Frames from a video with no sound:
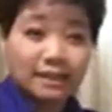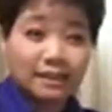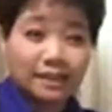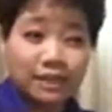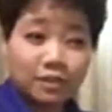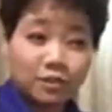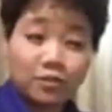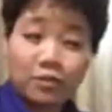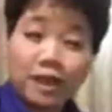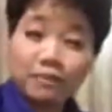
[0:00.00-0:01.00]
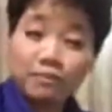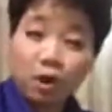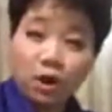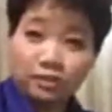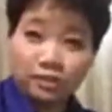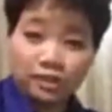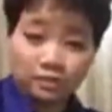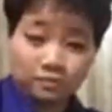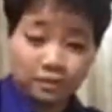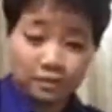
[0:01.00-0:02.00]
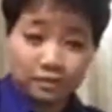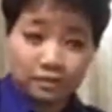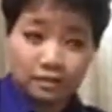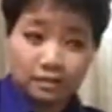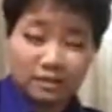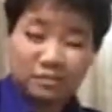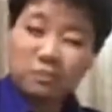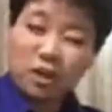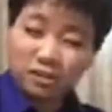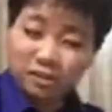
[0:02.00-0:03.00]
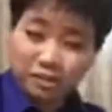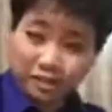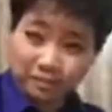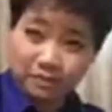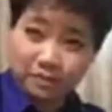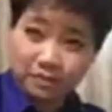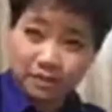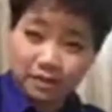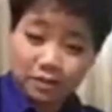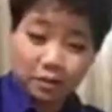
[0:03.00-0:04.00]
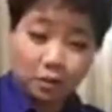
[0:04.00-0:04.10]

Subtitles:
can you create partnerships, sponsorships? So